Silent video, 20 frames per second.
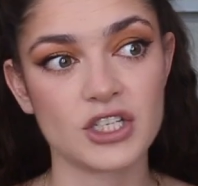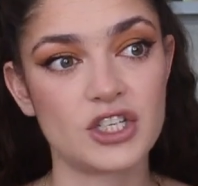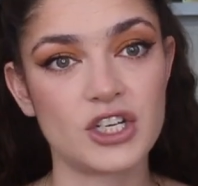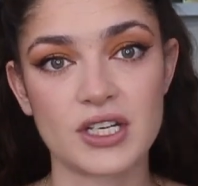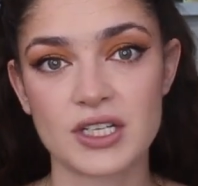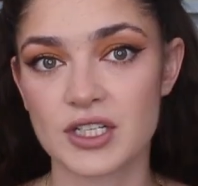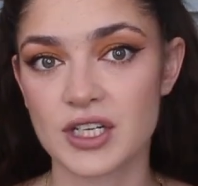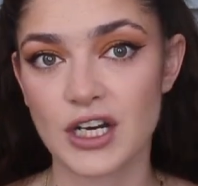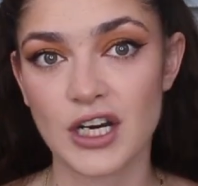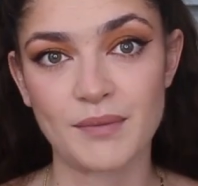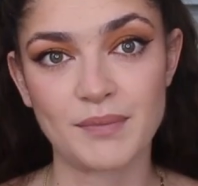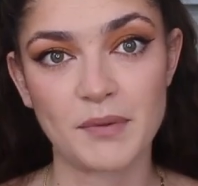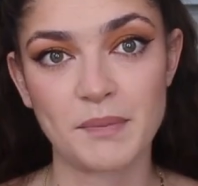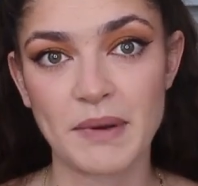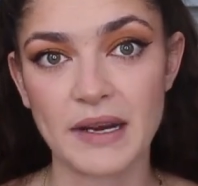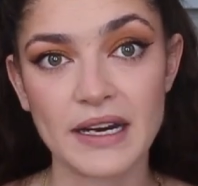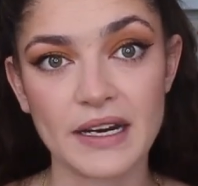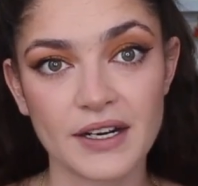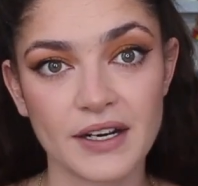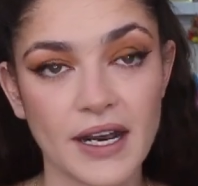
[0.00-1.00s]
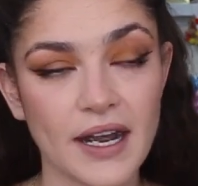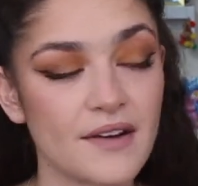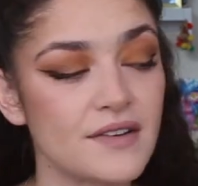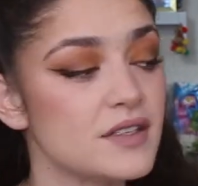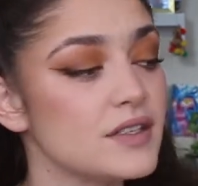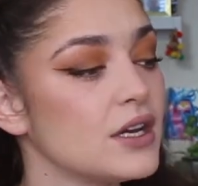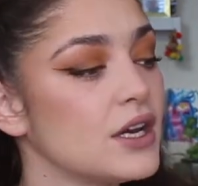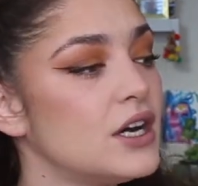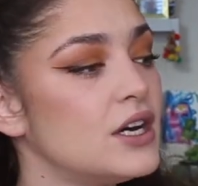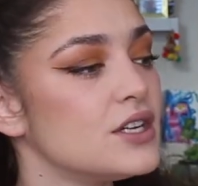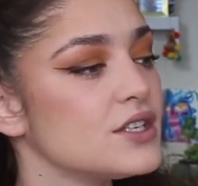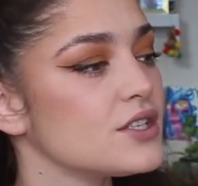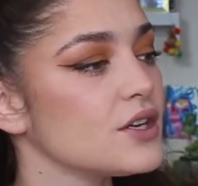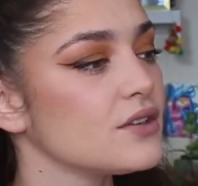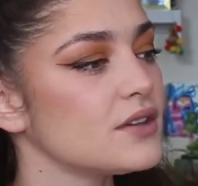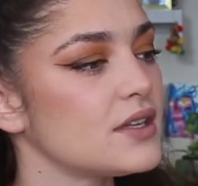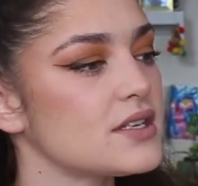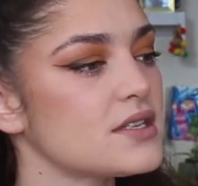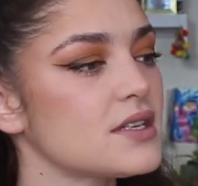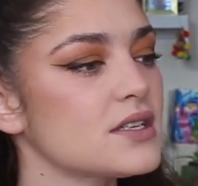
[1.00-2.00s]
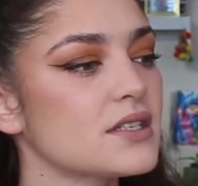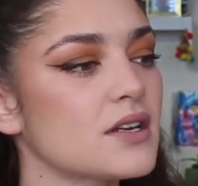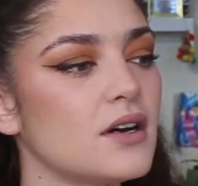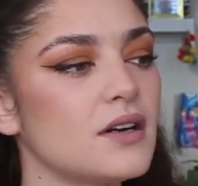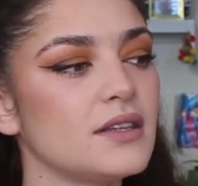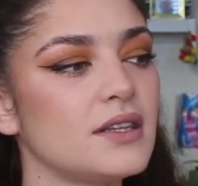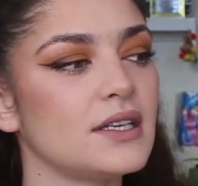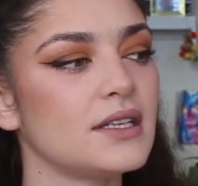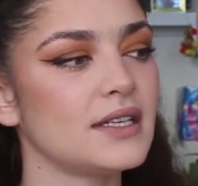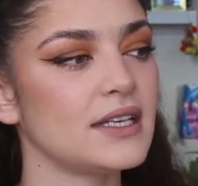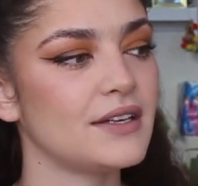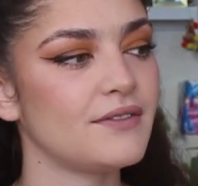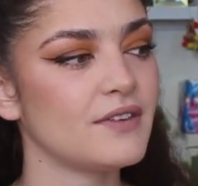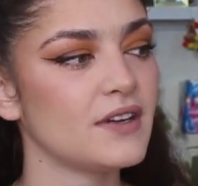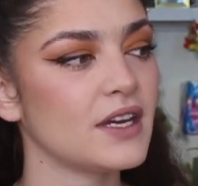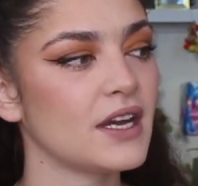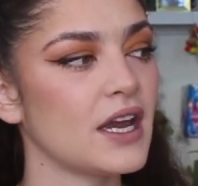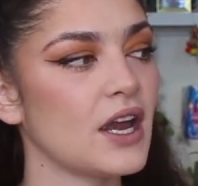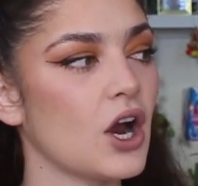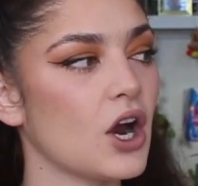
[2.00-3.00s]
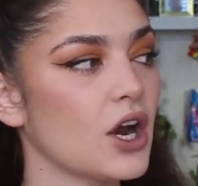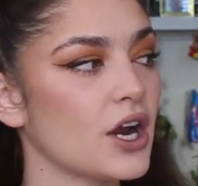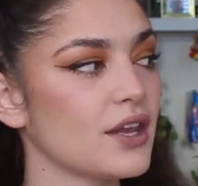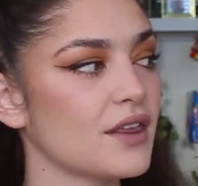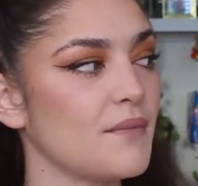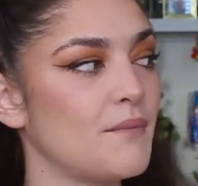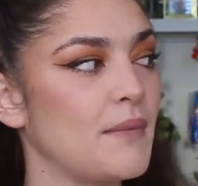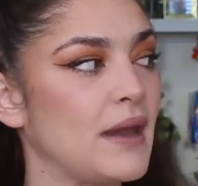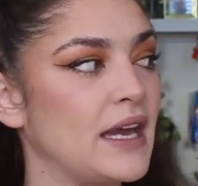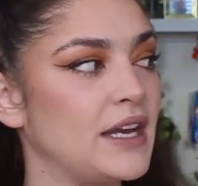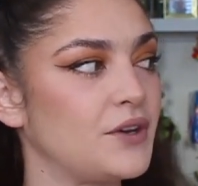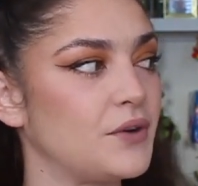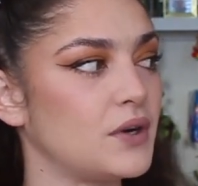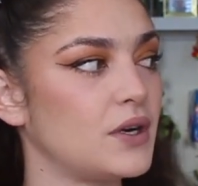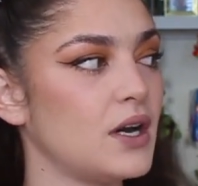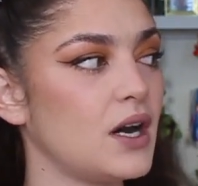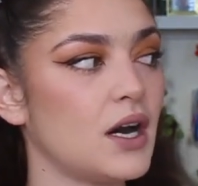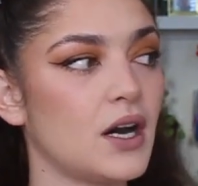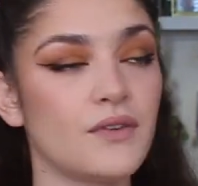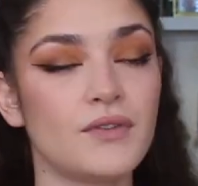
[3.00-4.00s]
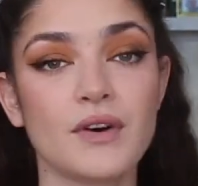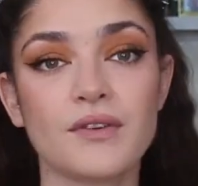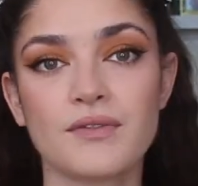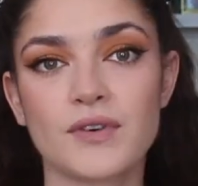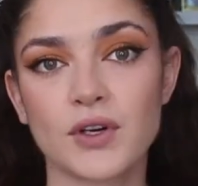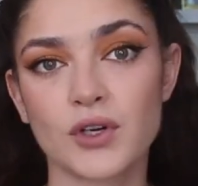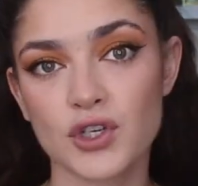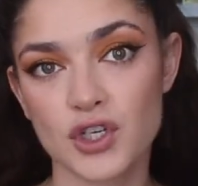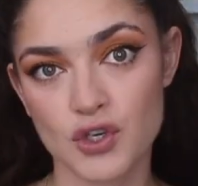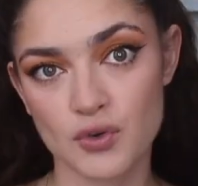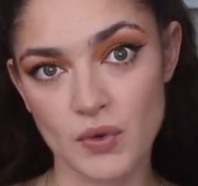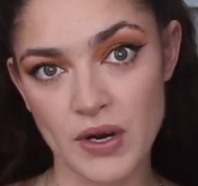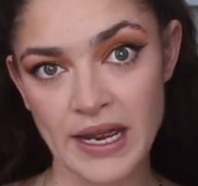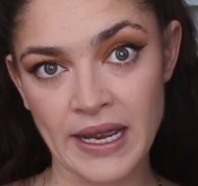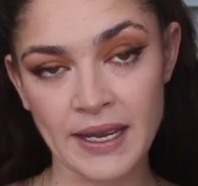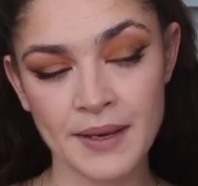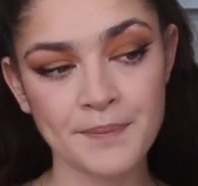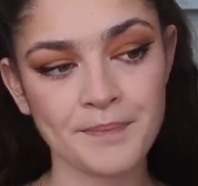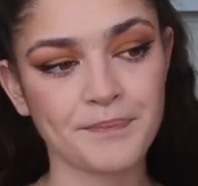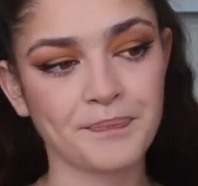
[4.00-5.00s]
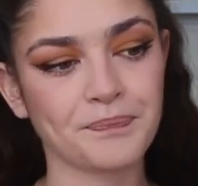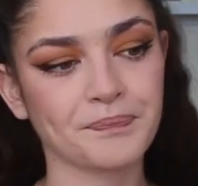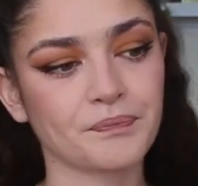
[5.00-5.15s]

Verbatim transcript: just a couple paragraphs. So this is called The Living Earth Manual of Feng Shui